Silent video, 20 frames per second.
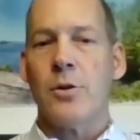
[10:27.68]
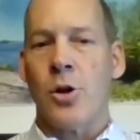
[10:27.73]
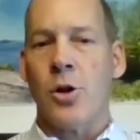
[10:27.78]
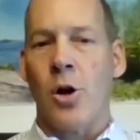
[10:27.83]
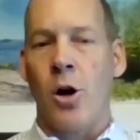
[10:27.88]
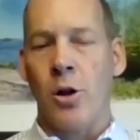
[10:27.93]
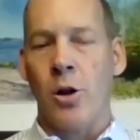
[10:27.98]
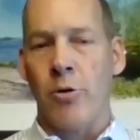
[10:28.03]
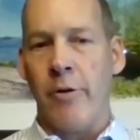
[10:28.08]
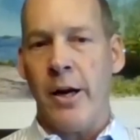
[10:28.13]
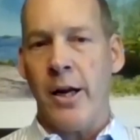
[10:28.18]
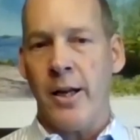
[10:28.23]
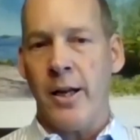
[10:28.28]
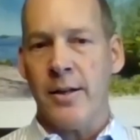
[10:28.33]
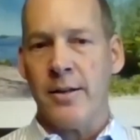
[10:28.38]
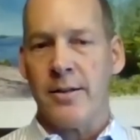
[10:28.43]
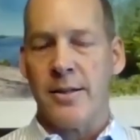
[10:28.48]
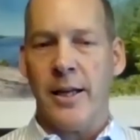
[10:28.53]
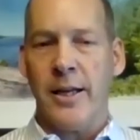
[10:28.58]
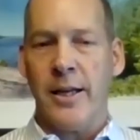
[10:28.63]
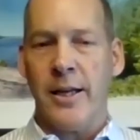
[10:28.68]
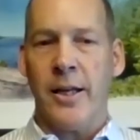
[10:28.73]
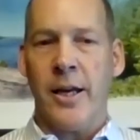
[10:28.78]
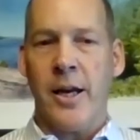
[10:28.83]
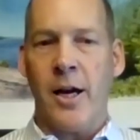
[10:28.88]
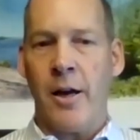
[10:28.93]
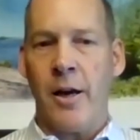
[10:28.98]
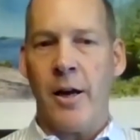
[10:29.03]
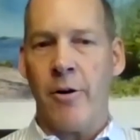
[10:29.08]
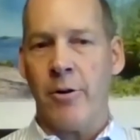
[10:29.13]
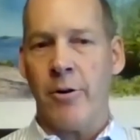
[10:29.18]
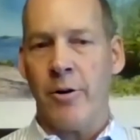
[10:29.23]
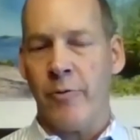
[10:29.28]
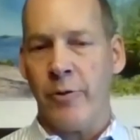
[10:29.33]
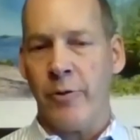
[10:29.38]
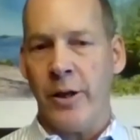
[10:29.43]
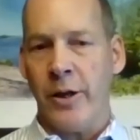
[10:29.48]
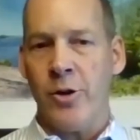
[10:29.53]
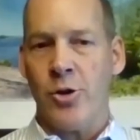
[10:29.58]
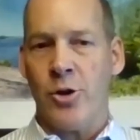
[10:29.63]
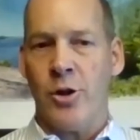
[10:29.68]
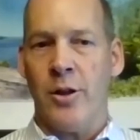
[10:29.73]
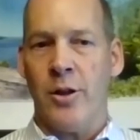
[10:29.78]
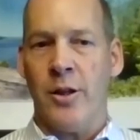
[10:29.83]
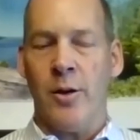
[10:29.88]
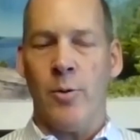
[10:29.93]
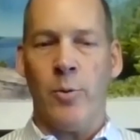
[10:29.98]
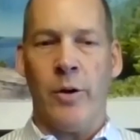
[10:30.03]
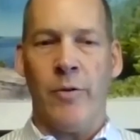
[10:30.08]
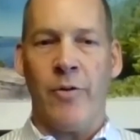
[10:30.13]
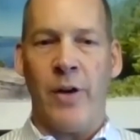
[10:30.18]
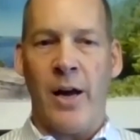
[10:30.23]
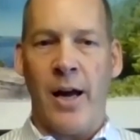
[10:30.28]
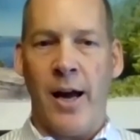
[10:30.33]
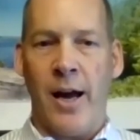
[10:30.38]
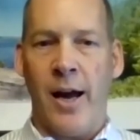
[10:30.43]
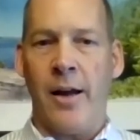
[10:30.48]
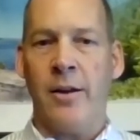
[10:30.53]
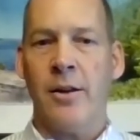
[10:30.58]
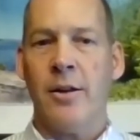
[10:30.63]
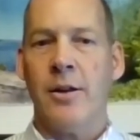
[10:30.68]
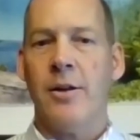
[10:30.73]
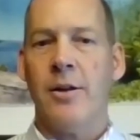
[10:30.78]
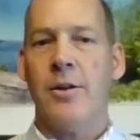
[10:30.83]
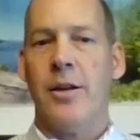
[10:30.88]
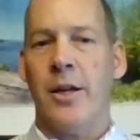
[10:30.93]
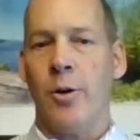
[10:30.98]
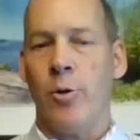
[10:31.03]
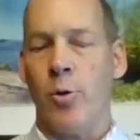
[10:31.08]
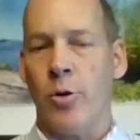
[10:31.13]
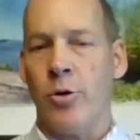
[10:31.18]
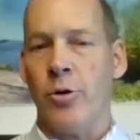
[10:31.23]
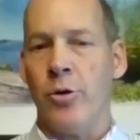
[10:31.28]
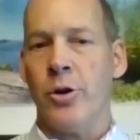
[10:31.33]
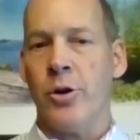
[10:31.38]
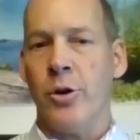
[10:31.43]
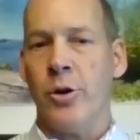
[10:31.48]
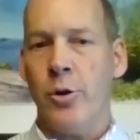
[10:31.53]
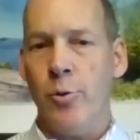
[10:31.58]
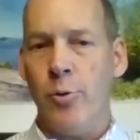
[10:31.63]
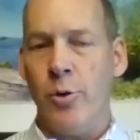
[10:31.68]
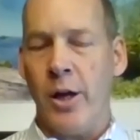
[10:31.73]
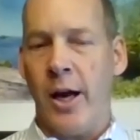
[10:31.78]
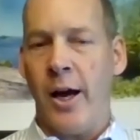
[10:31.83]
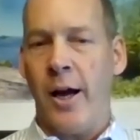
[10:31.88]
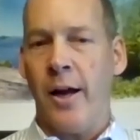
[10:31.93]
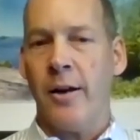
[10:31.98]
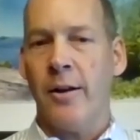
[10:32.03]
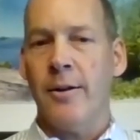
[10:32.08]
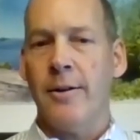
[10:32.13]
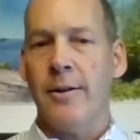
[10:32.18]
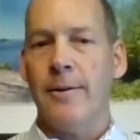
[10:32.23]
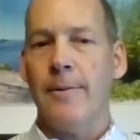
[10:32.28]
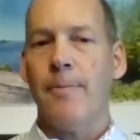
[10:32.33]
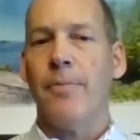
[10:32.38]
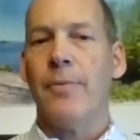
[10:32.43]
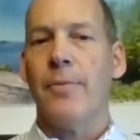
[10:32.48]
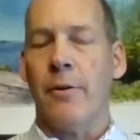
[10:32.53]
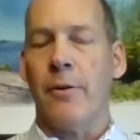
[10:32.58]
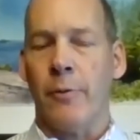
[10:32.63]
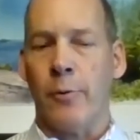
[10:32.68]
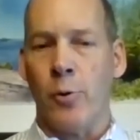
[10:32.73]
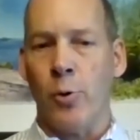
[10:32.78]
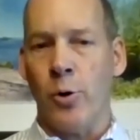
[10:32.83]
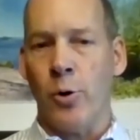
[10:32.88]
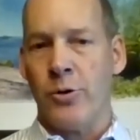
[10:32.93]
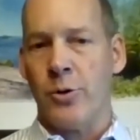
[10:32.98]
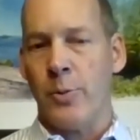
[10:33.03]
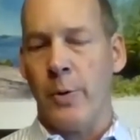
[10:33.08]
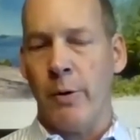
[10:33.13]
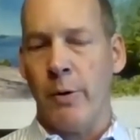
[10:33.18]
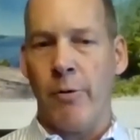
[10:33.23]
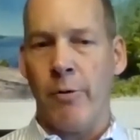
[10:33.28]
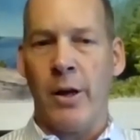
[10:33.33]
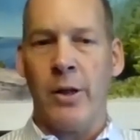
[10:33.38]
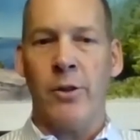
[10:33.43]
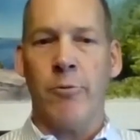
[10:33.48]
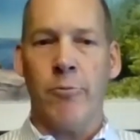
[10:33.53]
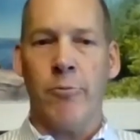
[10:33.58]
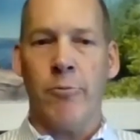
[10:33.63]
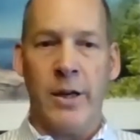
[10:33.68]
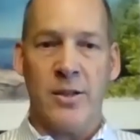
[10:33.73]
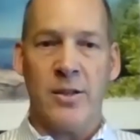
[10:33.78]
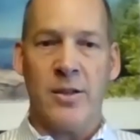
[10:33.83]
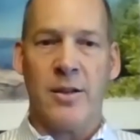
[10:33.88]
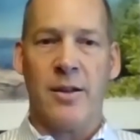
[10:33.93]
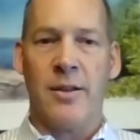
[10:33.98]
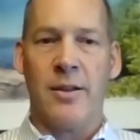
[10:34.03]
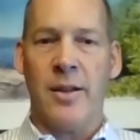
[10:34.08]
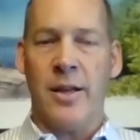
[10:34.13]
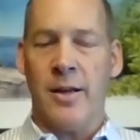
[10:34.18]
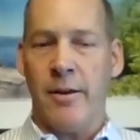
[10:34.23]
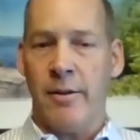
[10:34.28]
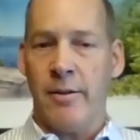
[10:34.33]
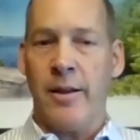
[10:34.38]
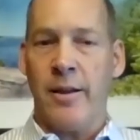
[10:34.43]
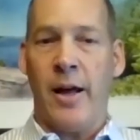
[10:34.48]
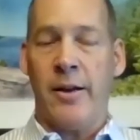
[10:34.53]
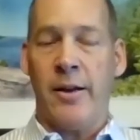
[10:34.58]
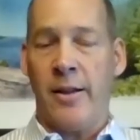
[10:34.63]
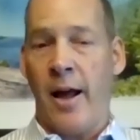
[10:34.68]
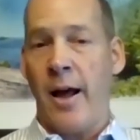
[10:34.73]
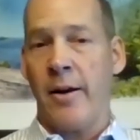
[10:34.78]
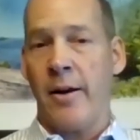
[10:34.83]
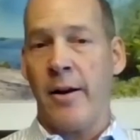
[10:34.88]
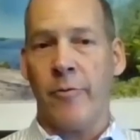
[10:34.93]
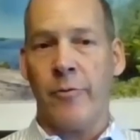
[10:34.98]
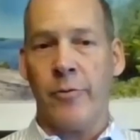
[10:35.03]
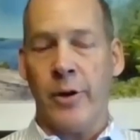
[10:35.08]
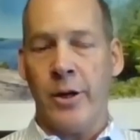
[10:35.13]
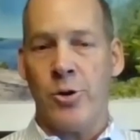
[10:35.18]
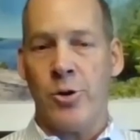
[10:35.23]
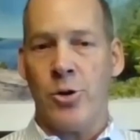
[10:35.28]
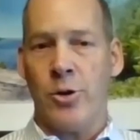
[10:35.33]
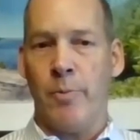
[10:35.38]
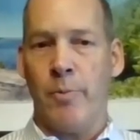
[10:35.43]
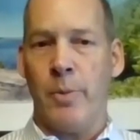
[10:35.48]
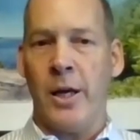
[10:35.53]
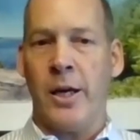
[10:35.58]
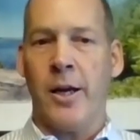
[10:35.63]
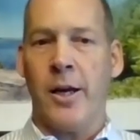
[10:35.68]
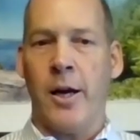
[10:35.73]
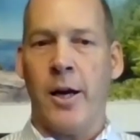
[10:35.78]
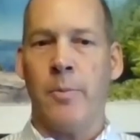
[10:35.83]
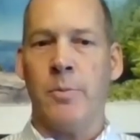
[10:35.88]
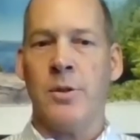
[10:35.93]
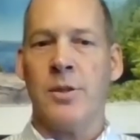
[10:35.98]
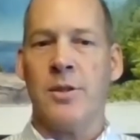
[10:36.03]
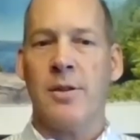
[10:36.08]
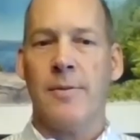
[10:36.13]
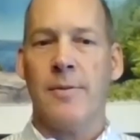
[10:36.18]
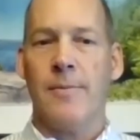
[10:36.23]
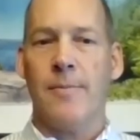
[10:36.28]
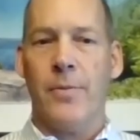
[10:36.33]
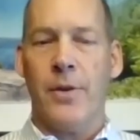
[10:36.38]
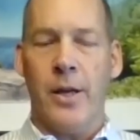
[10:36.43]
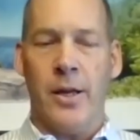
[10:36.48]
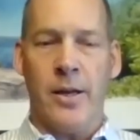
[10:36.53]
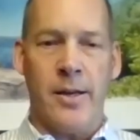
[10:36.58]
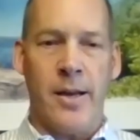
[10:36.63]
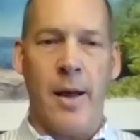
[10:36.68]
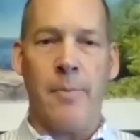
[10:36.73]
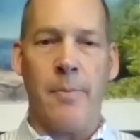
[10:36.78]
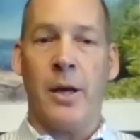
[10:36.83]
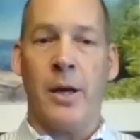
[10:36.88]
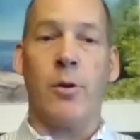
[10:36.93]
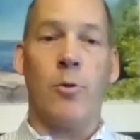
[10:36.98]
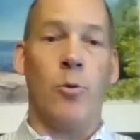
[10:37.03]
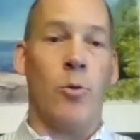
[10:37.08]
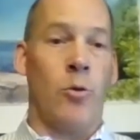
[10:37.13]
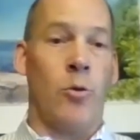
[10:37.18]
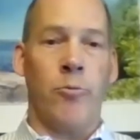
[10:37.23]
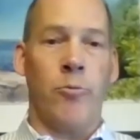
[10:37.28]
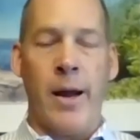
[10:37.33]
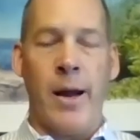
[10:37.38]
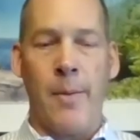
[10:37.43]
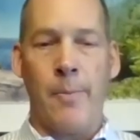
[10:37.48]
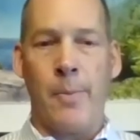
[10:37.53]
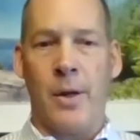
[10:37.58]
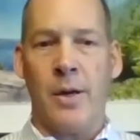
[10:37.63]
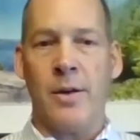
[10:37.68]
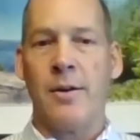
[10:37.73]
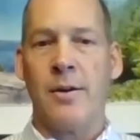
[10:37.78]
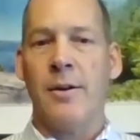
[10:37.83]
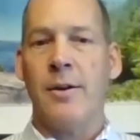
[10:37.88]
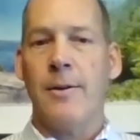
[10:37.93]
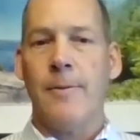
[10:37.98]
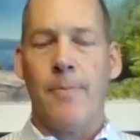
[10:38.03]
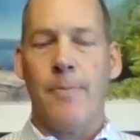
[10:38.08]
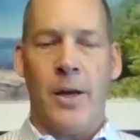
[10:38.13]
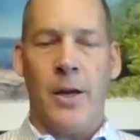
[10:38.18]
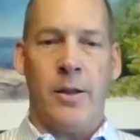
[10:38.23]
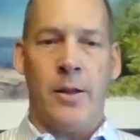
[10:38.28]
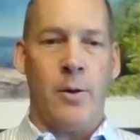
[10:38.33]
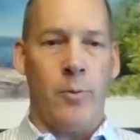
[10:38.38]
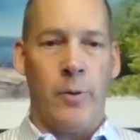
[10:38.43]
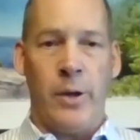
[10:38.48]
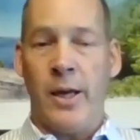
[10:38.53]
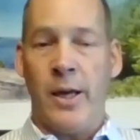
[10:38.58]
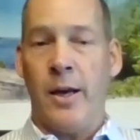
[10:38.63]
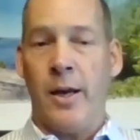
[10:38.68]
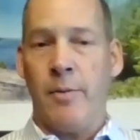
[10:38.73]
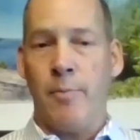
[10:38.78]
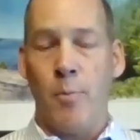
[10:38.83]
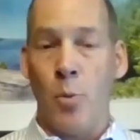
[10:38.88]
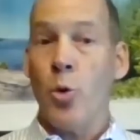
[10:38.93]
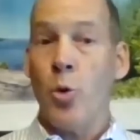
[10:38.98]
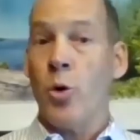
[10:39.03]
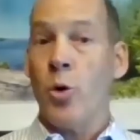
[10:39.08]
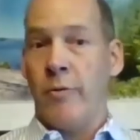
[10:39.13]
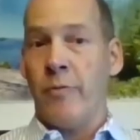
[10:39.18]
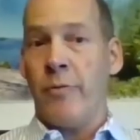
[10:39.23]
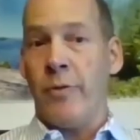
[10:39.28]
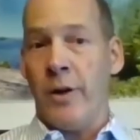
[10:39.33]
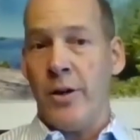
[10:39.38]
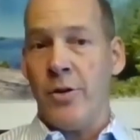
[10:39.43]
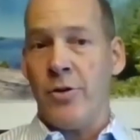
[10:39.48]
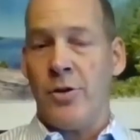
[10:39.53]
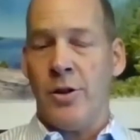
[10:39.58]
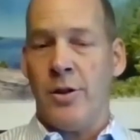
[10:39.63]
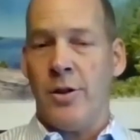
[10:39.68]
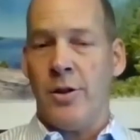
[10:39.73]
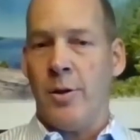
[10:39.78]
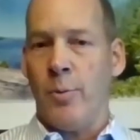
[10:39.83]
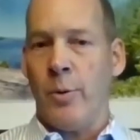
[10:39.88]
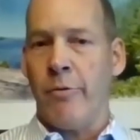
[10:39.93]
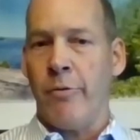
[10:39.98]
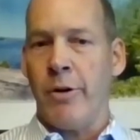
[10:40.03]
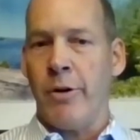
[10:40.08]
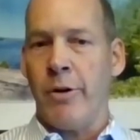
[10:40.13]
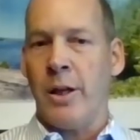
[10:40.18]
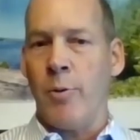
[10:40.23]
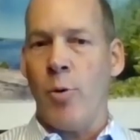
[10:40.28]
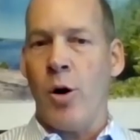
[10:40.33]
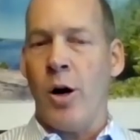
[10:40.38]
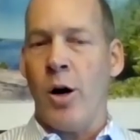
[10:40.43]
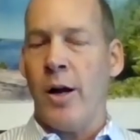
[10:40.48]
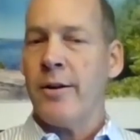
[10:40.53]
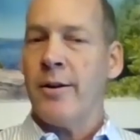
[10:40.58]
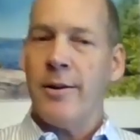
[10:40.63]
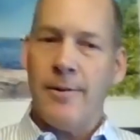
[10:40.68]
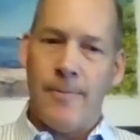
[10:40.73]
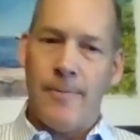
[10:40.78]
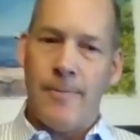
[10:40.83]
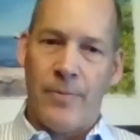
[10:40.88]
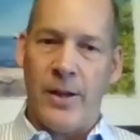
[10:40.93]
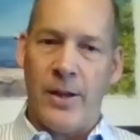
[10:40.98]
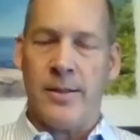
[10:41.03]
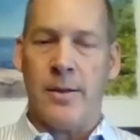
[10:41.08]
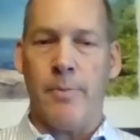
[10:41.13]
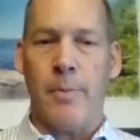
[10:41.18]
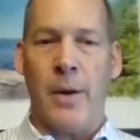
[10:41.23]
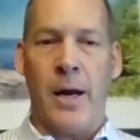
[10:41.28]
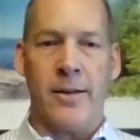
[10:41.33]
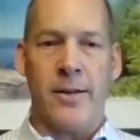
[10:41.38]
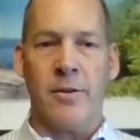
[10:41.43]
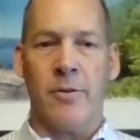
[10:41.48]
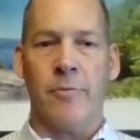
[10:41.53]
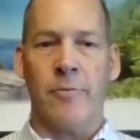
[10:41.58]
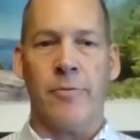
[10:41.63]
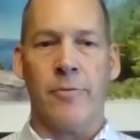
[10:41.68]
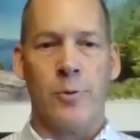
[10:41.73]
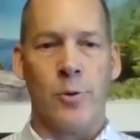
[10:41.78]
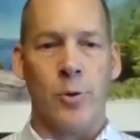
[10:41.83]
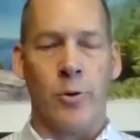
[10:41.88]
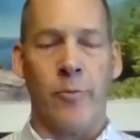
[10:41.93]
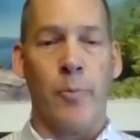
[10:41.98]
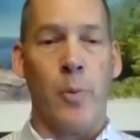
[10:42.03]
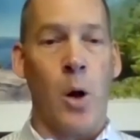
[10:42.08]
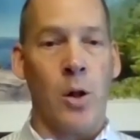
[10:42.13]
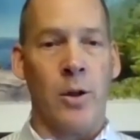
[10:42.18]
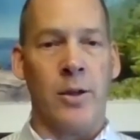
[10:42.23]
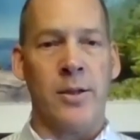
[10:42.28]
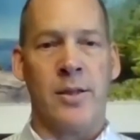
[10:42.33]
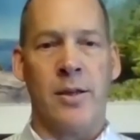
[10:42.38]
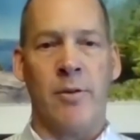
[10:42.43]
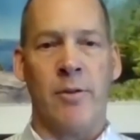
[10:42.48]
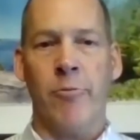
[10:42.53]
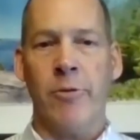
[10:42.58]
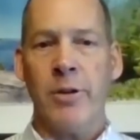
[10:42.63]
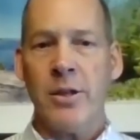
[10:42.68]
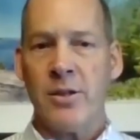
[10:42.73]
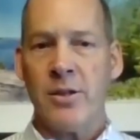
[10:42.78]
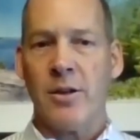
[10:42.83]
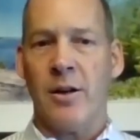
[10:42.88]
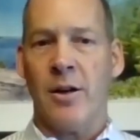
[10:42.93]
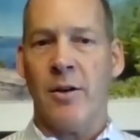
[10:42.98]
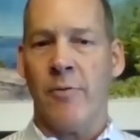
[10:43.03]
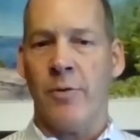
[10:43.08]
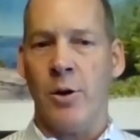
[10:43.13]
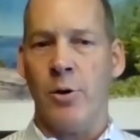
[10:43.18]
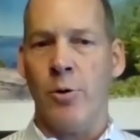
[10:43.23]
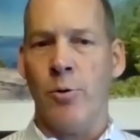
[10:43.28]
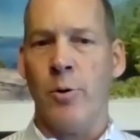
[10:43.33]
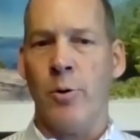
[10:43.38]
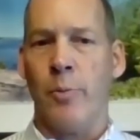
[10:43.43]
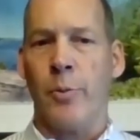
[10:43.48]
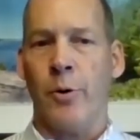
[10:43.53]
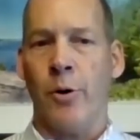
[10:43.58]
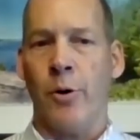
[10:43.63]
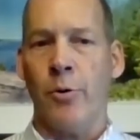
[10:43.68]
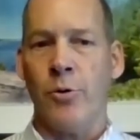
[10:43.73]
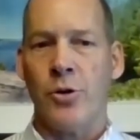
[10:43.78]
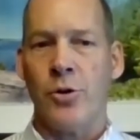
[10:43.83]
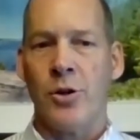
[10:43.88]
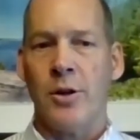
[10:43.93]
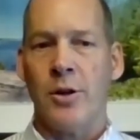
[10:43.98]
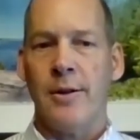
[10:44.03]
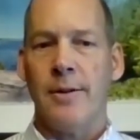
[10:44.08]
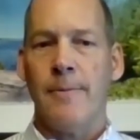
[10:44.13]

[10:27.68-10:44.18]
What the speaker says: tolerating slightly higher inflation than we've had in order to do that, of course, we run the risk that inflation becomes endemic or rampant, and that we get more inflation than we really want. That's a massive sort of policy risk of the new approach.